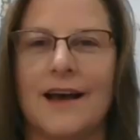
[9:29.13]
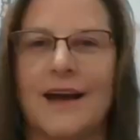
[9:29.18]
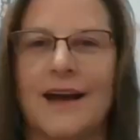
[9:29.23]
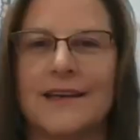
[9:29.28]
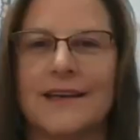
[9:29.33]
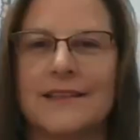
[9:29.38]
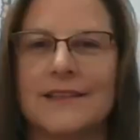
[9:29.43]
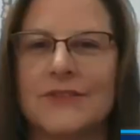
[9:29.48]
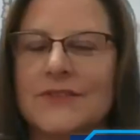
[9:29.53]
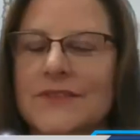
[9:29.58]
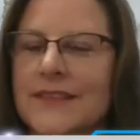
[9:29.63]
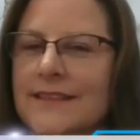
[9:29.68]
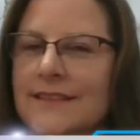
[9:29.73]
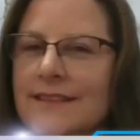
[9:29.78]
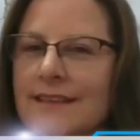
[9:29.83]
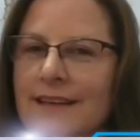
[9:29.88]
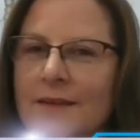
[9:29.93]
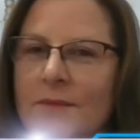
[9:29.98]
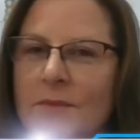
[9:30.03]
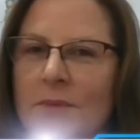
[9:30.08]
I don't
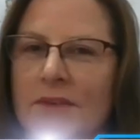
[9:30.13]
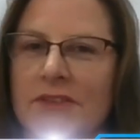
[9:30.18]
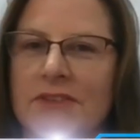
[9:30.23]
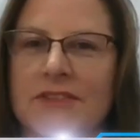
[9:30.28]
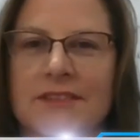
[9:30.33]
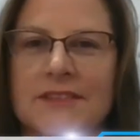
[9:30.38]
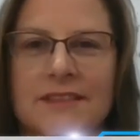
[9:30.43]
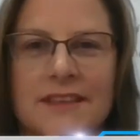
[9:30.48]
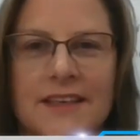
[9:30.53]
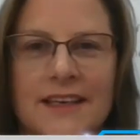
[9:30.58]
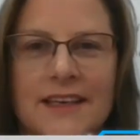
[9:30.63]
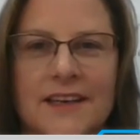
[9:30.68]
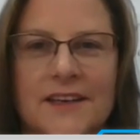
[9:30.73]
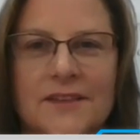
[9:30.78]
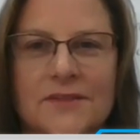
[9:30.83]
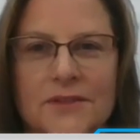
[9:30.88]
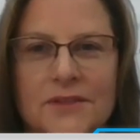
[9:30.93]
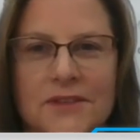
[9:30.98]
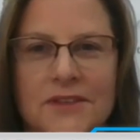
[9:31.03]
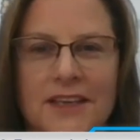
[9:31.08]
think that I personally
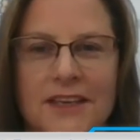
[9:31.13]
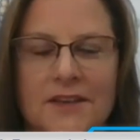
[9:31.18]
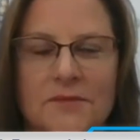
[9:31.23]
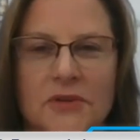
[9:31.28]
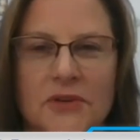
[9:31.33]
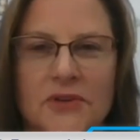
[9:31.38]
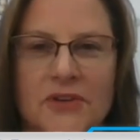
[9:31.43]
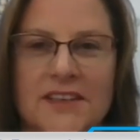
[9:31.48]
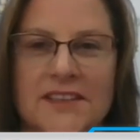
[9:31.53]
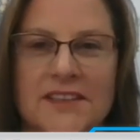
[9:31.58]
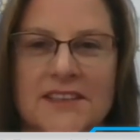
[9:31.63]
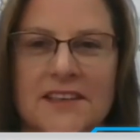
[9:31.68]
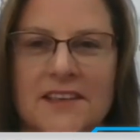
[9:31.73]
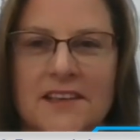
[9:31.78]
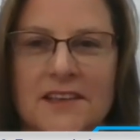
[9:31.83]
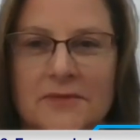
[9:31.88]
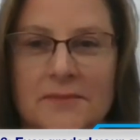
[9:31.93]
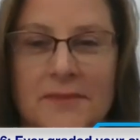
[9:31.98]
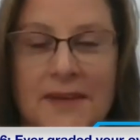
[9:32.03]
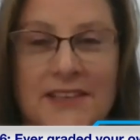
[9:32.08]
ever came across
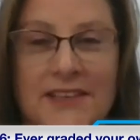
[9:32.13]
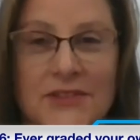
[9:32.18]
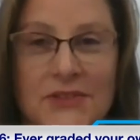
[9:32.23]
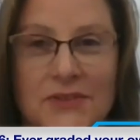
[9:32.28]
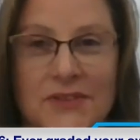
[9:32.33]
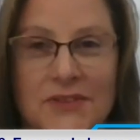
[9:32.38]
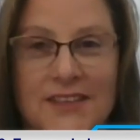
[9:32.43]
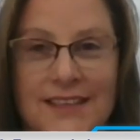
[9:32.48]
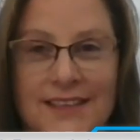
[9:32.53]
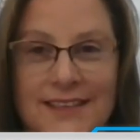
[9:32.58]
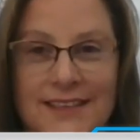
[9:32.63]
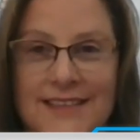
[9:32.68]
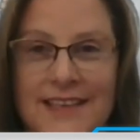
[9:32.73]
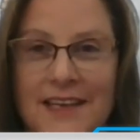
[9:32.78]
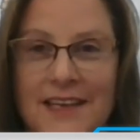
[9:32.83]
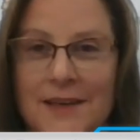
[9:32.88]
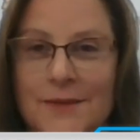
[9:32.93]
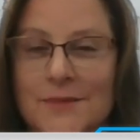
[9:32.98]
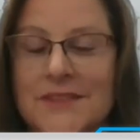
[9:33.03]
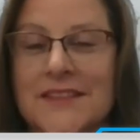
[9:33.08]
any of my student
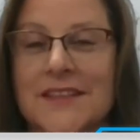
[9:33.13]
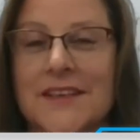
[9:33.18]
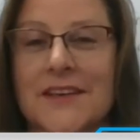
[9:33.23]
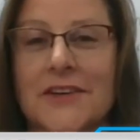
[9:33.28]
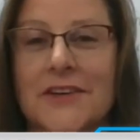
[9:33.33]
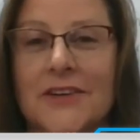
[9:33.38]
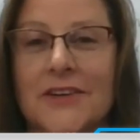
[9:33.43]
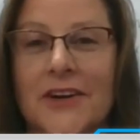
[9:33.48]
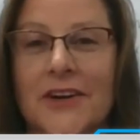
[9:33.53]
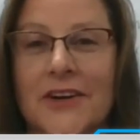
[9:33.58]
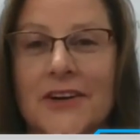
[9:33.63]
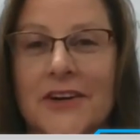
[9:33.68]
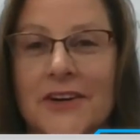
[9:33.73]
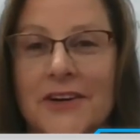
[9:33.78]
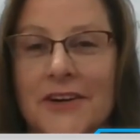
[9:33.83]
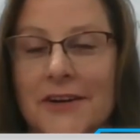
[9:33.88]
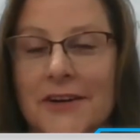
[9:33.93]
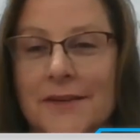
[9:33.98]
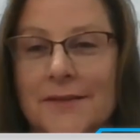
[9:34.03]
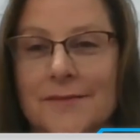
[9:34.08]
exams. There
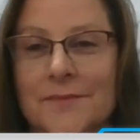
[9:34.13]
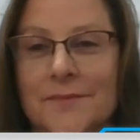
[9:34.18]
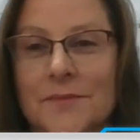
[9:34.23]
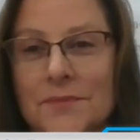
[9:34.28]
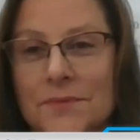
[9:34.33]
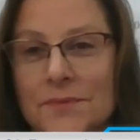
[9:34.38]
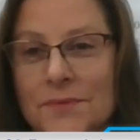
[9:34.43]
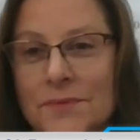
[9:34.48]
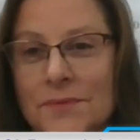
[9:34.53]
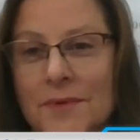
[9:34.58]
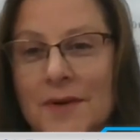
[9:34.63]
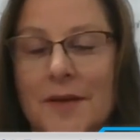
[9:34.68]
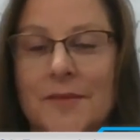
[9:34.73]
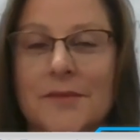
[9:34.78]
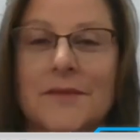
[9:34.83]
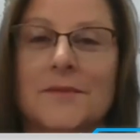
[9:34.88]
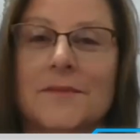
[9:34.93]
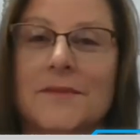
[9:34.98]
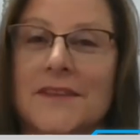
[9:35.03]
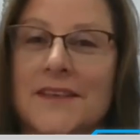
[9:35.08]
are
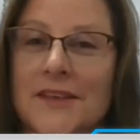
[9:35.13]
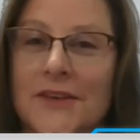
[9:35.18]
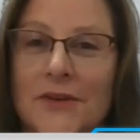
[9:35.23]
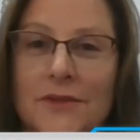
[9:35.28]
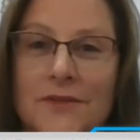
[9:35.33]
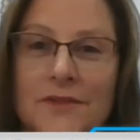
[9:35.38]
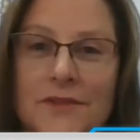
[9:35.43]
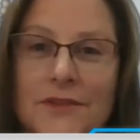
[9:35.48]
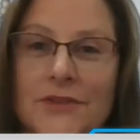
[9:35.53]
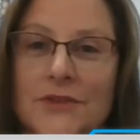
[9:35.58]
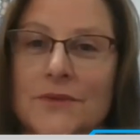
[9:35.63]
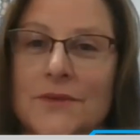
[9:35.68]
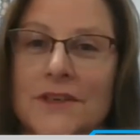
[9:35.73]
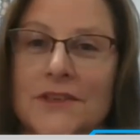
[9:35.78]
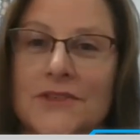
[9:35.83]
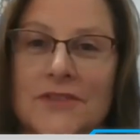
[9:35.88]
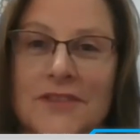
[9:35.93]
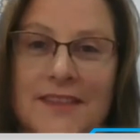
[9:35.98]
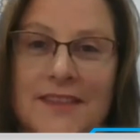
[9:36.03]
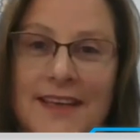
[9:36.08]
probably over
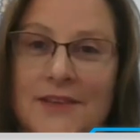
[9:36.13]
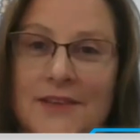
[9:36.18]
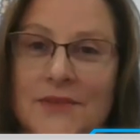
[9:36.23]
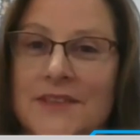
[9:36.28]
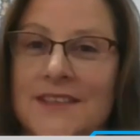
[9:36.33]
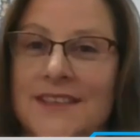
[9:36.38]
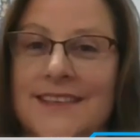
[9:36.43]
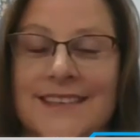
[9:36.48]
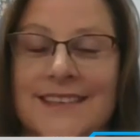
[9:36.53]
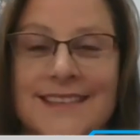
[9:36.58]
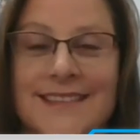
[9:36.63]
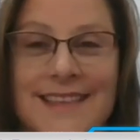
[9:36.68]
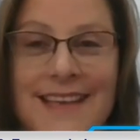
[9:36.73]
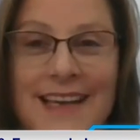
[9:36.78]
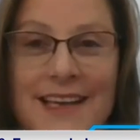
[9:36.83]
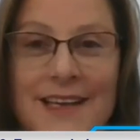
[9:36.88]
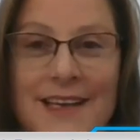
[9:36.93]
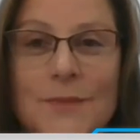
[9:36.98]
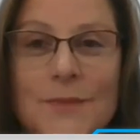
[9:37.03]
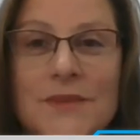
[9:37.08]
200,000
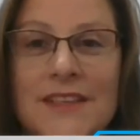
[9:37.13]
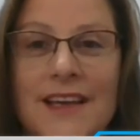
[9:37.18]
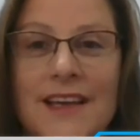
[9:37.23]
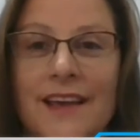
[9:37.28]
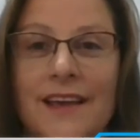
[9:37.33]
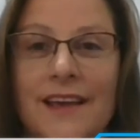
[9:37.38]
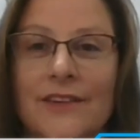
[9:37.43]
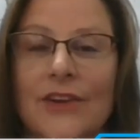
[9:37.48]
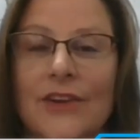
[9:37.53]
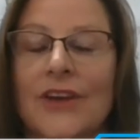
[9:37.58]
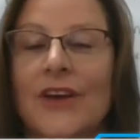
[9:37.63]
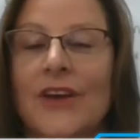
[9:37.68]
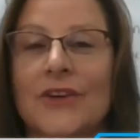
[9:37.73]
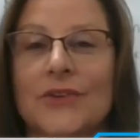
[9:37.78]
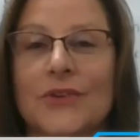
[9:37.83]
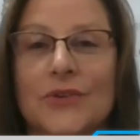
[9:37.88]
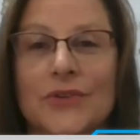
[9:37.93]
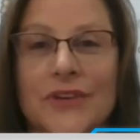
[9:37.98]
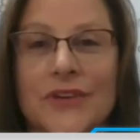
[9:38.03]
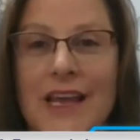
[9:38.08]
exams, and
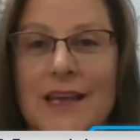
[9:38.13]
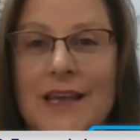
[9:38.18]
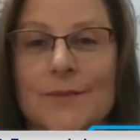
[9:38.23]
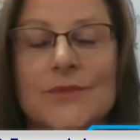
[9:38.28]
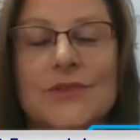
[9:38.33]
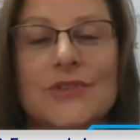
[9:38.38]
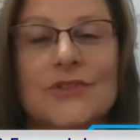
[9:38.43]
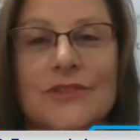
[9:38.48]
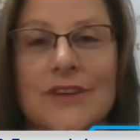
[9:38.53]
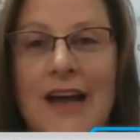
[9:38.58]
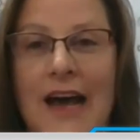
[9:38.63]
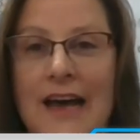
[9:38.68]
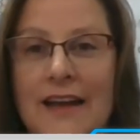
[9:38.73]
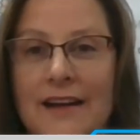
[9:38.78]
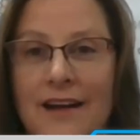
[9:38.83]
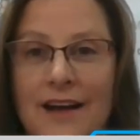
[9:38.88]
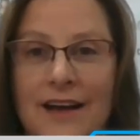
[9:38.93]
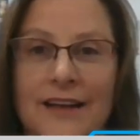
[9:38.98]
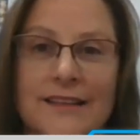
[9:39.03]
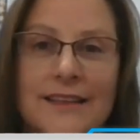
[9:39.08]
your names are not
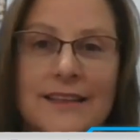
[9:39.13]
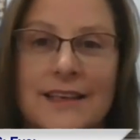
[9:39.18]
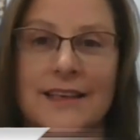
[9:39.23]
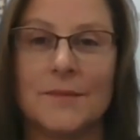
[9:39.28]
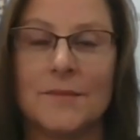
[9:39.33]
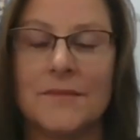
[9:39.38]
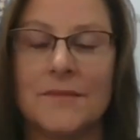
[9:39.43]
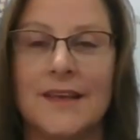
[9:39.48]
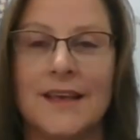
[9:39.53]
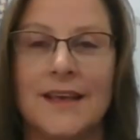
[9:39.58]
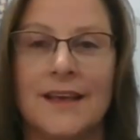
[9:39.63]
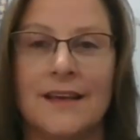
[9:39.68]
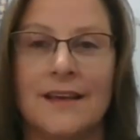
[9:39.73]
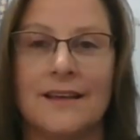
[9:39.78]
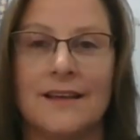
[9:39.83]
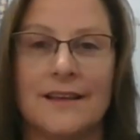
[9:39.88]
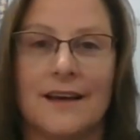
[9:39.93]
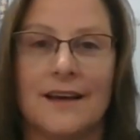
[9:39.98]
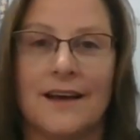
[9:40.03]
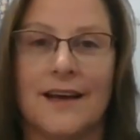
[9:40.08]
on them.
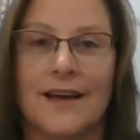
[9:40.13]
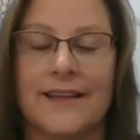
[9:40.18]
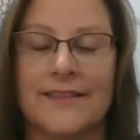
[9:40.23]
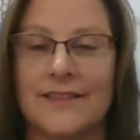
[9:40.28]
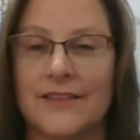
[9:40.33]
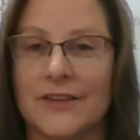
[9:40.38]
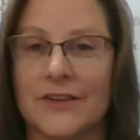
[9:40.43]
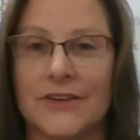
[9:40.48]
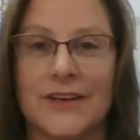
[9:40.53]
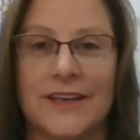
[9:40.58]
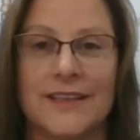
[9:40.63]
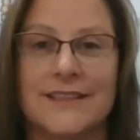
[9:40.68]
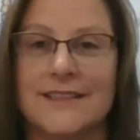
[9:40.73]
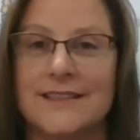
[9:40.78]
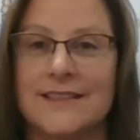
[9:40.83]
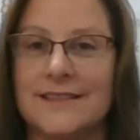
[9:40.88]
You